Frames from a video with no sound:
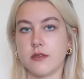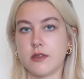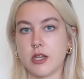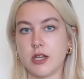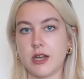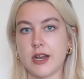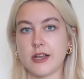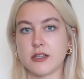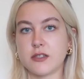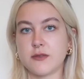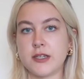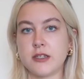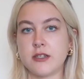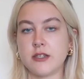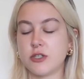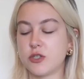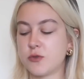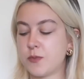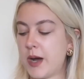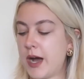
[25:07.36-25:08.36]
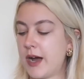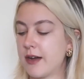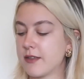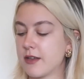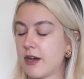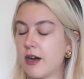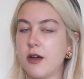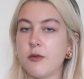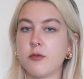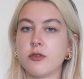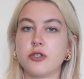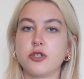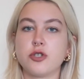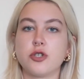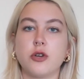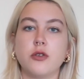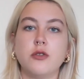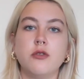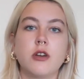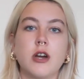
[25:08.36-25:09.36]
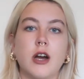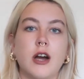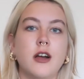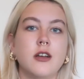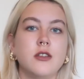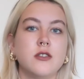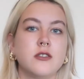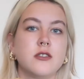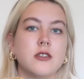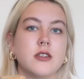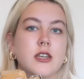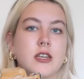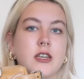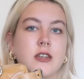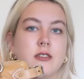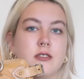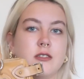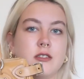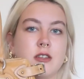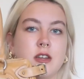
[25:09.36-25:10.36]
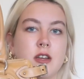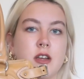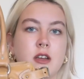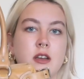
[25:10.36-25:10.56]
The next vintage bag that I want to show you guys is